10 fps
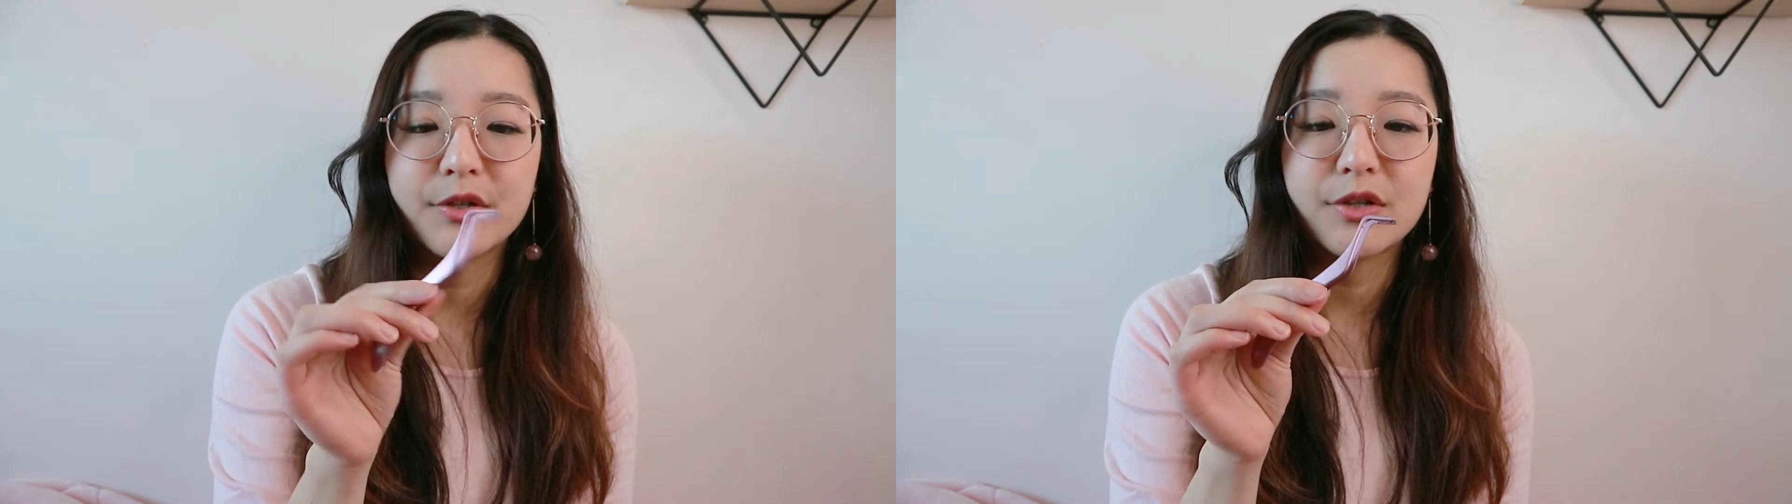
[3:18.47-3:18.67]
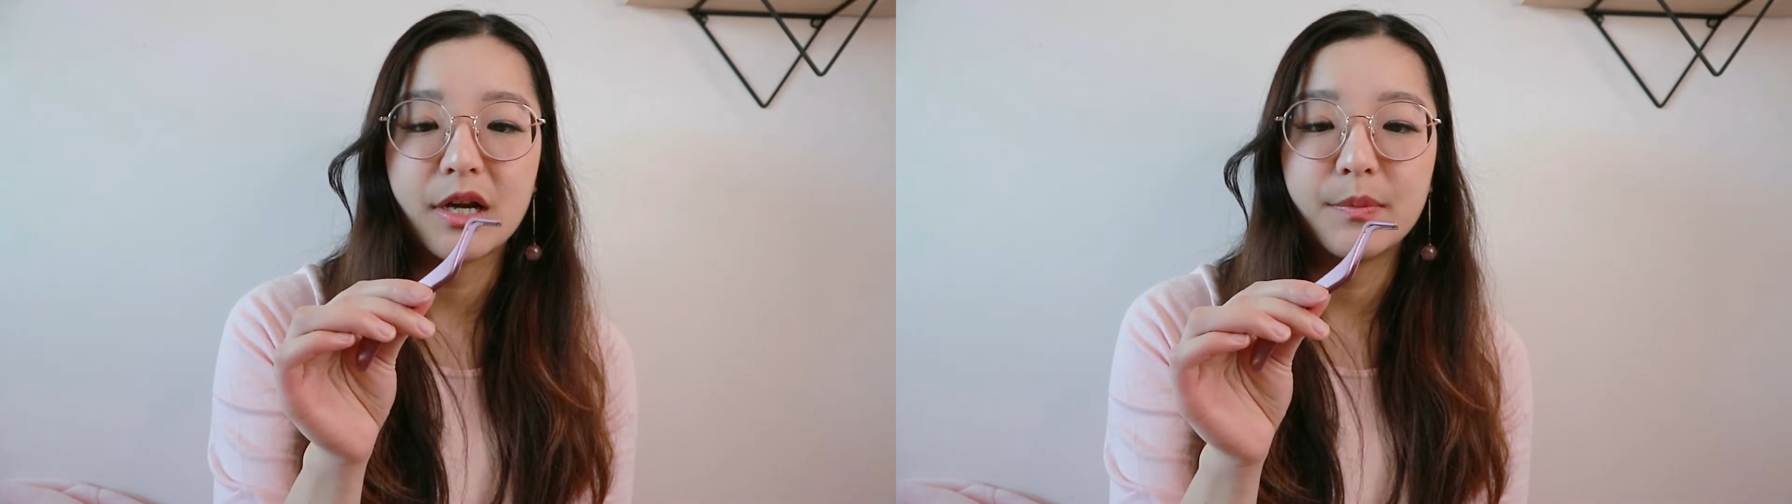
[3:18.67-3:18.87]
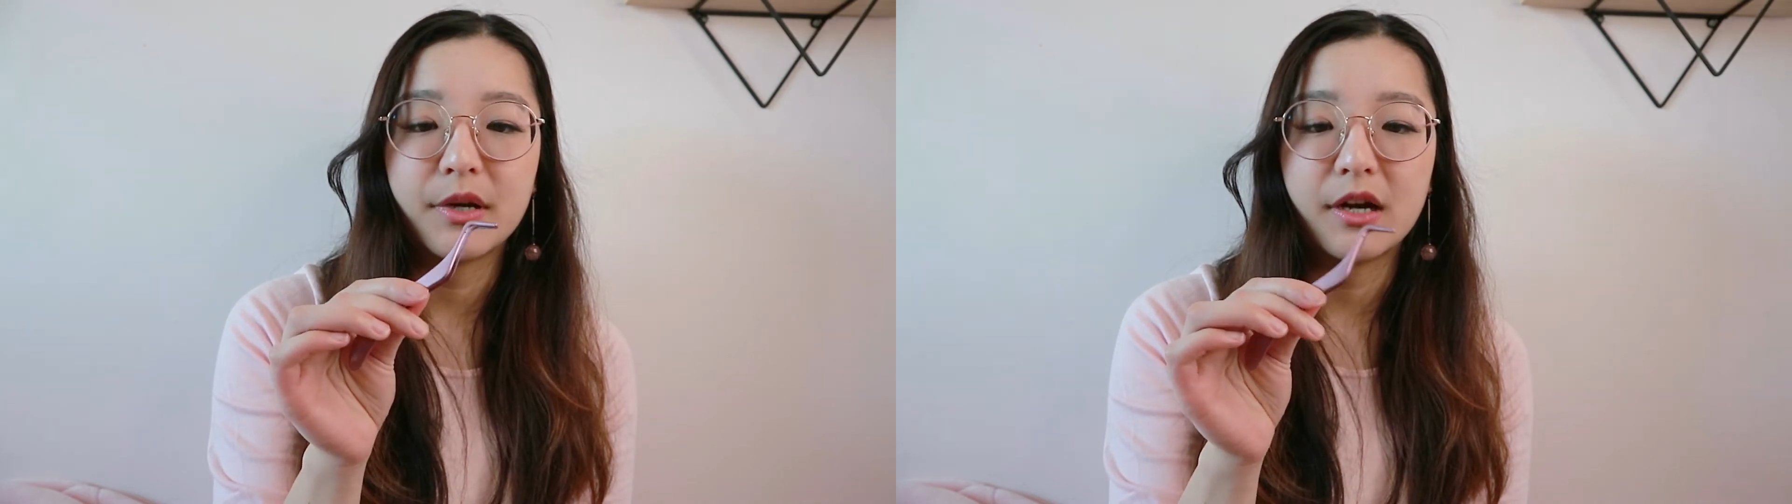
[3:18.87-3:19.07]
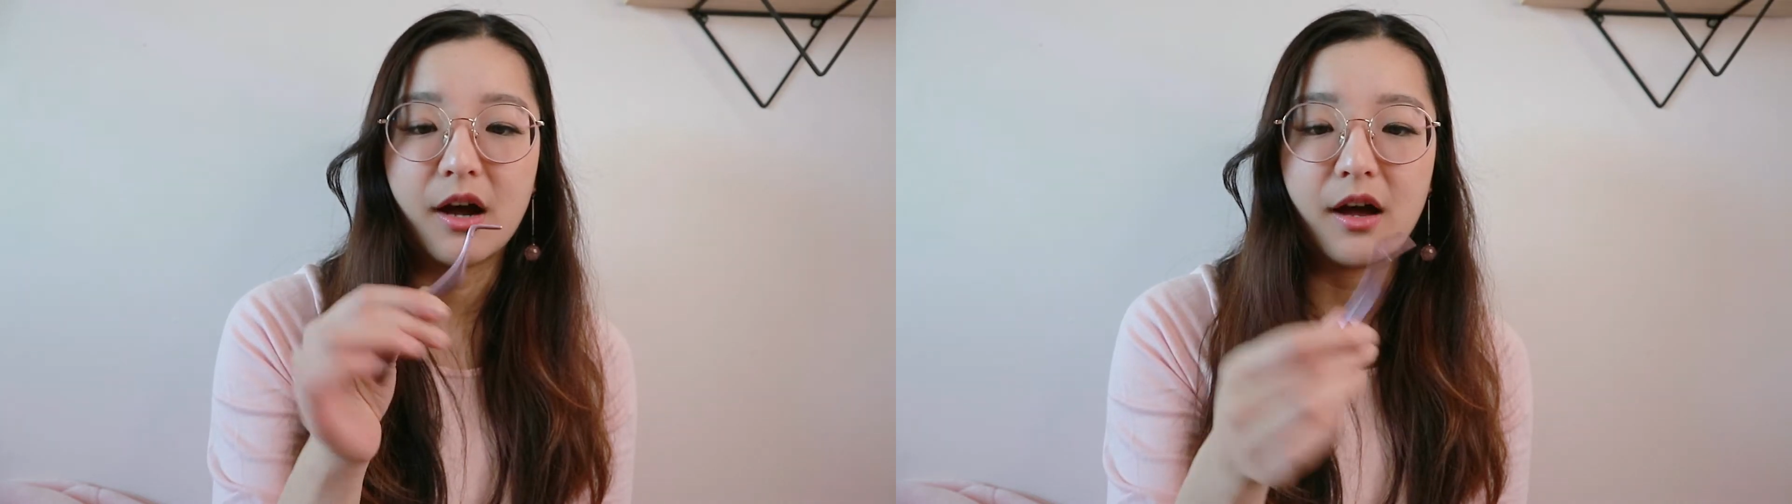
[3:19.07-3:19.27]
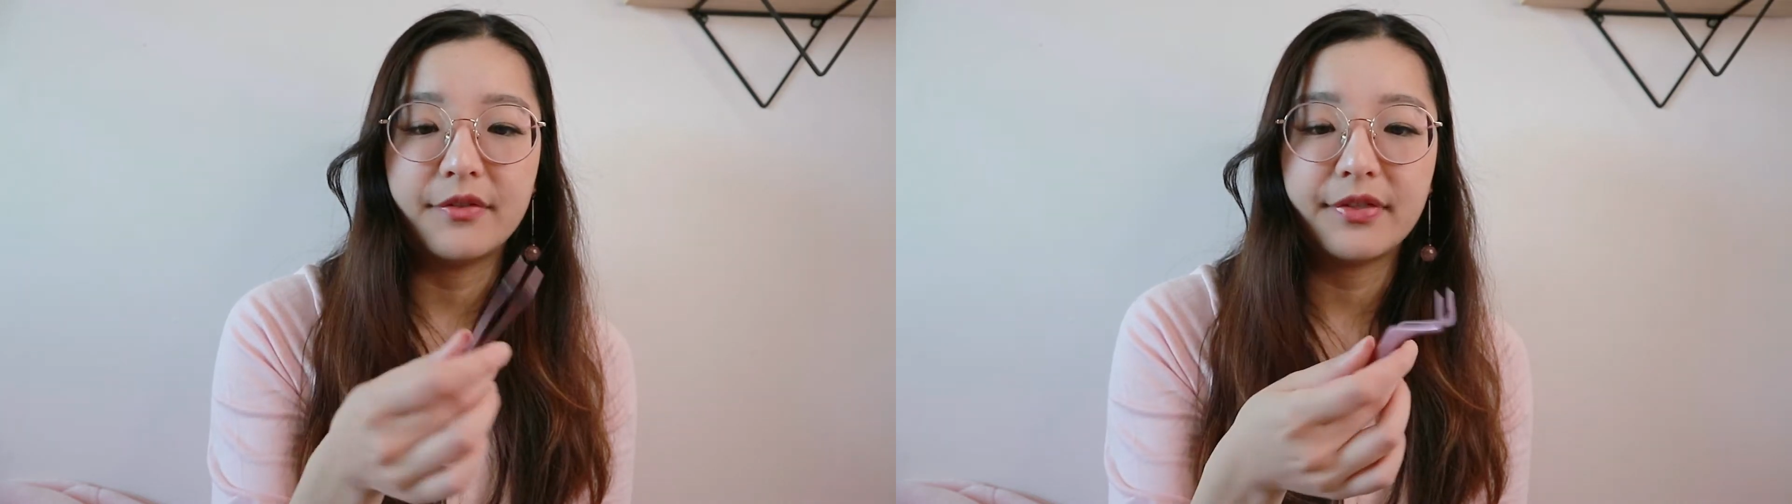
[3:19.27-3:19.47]
was trying to put it
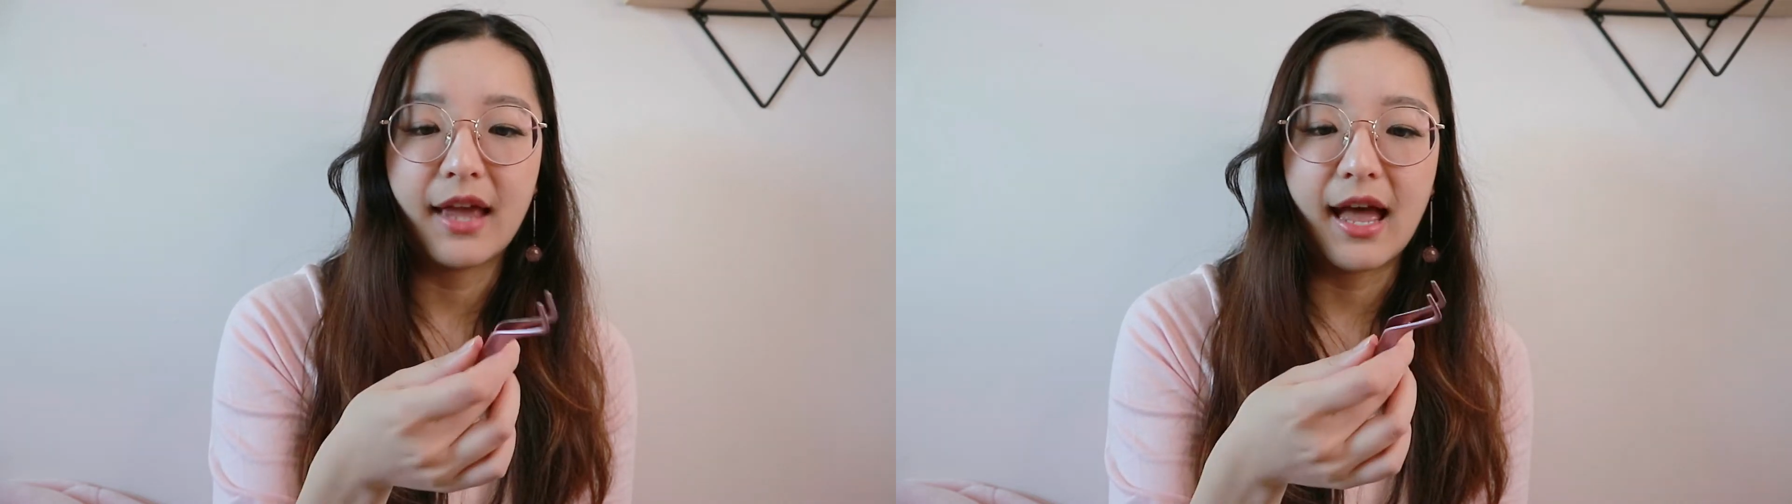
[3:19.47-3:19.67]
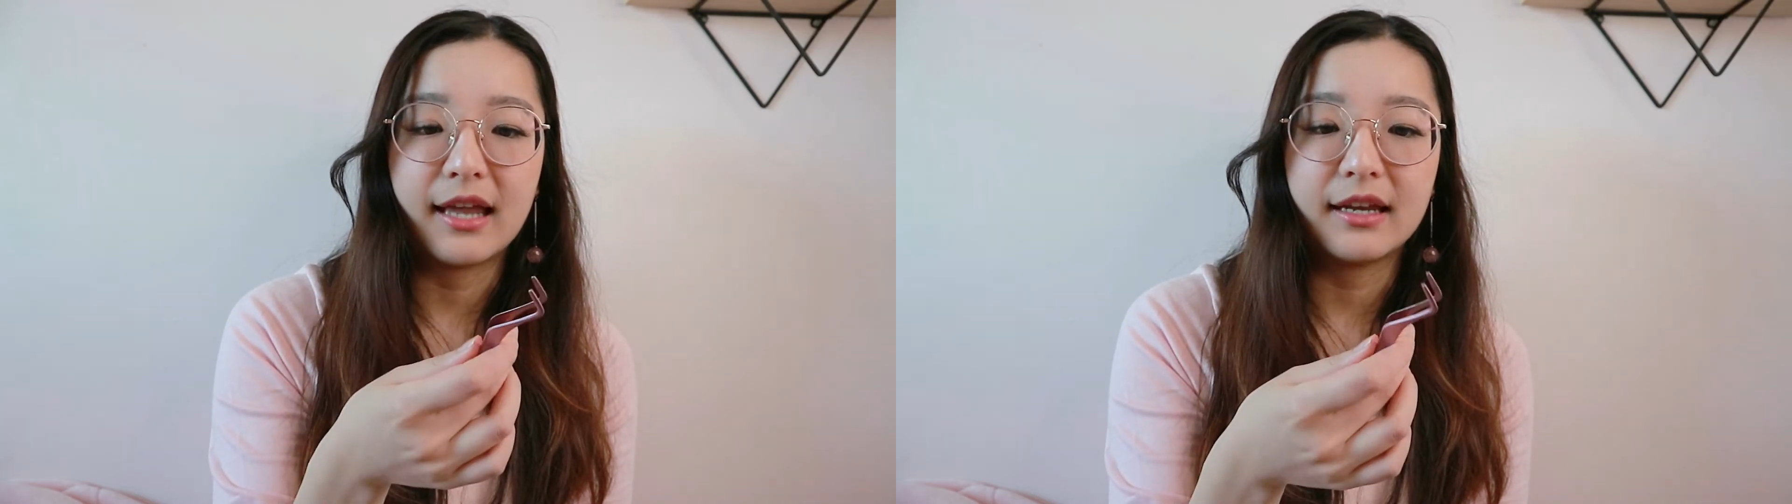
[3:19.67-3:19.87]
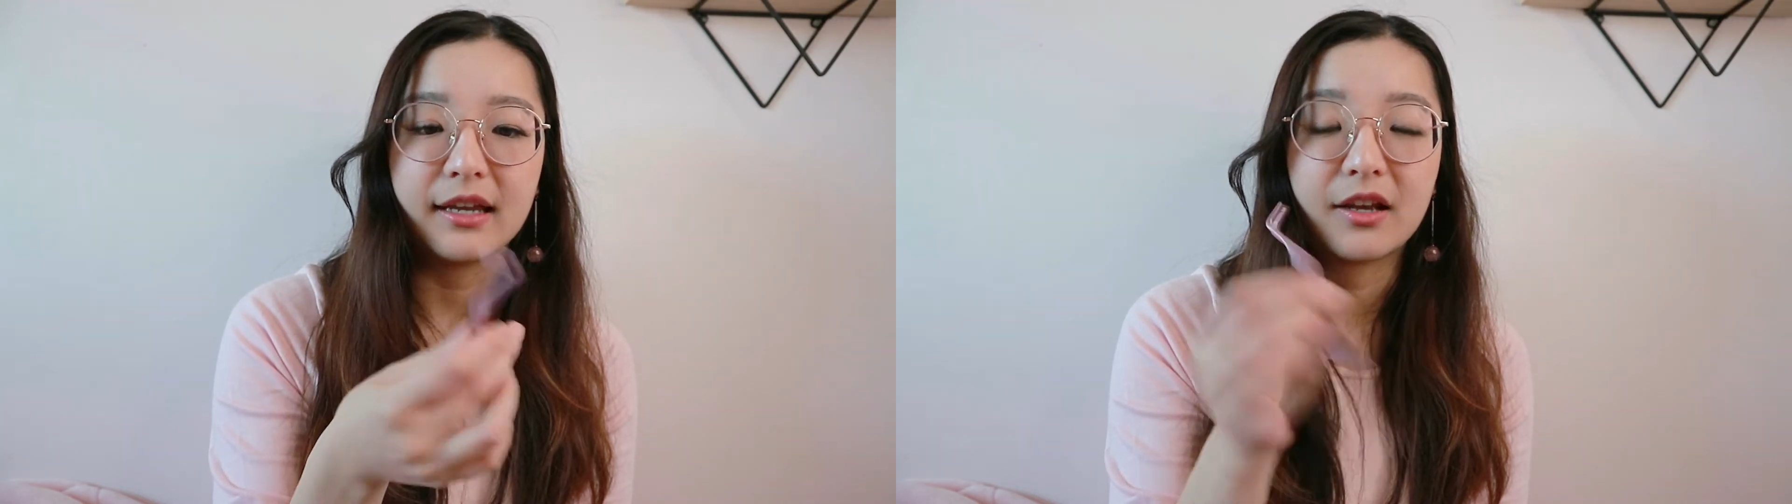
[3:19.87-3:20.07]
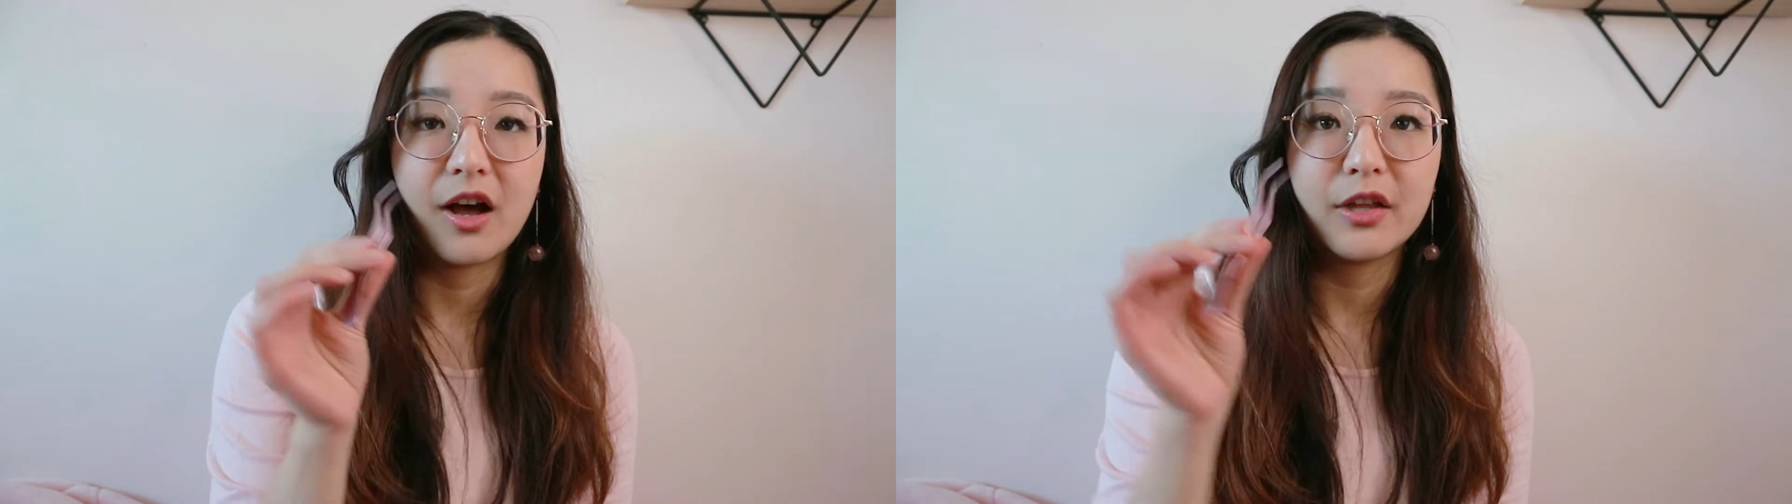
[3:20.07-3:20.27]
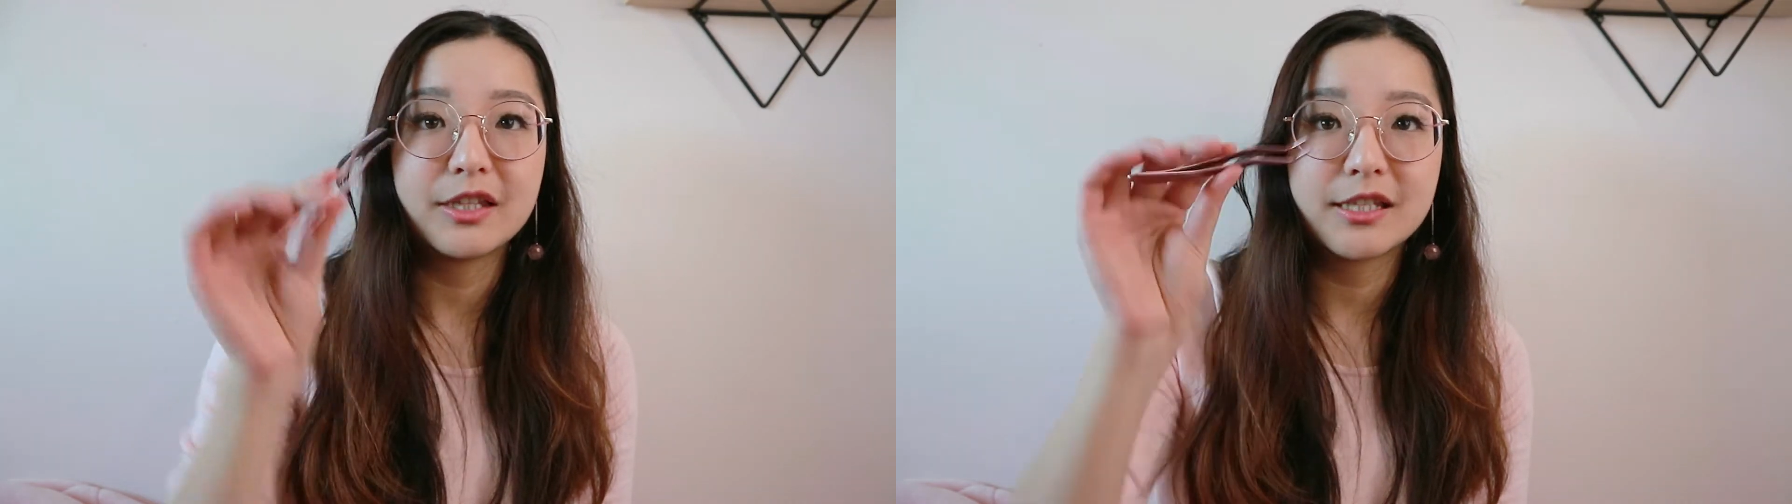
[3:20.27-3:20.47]
on that it
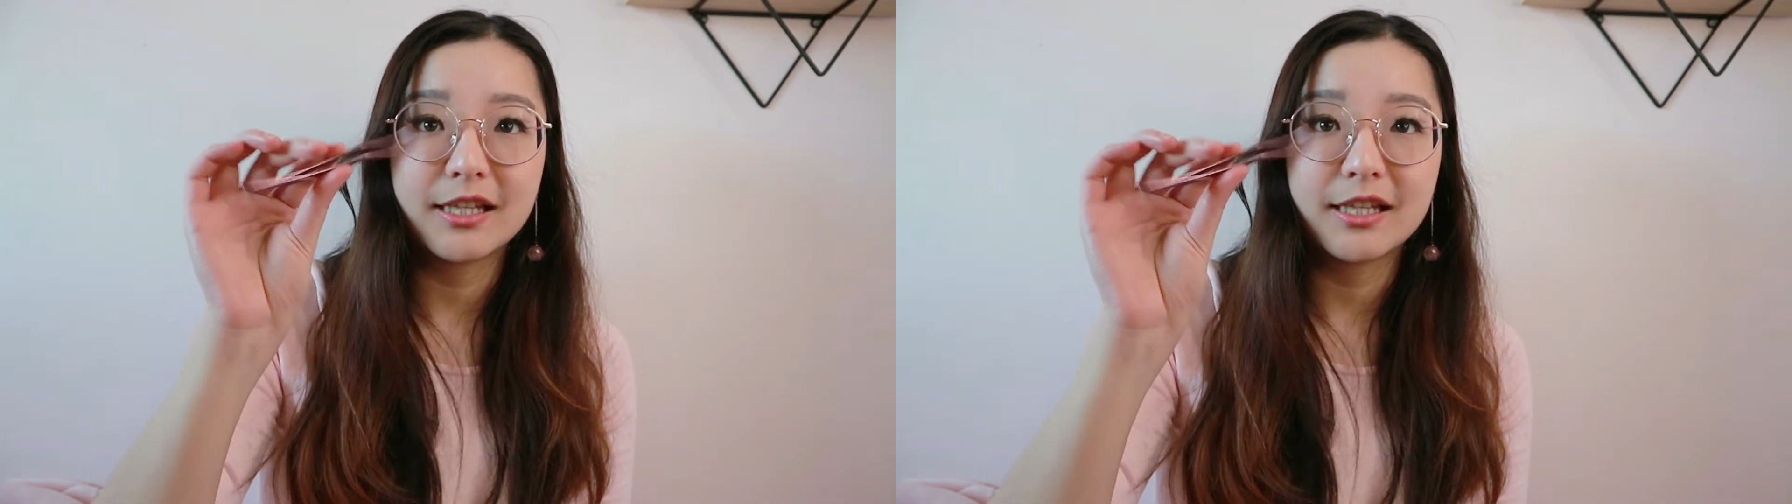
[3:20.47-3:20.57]
got